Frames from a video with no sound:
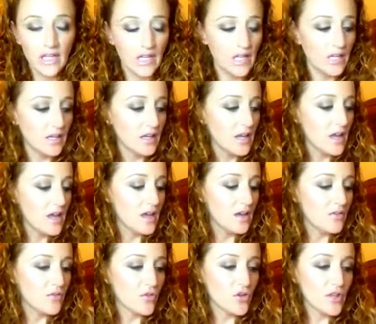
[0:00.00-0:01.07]
need
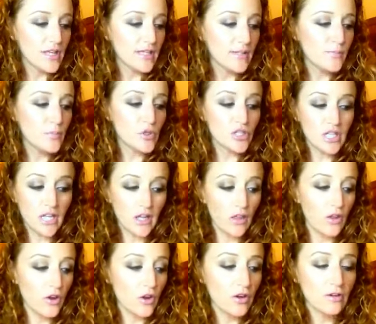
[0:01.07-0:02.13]
for this
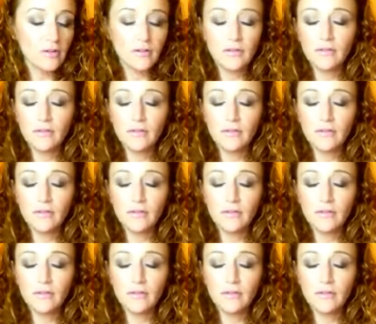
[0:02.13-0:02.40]
particular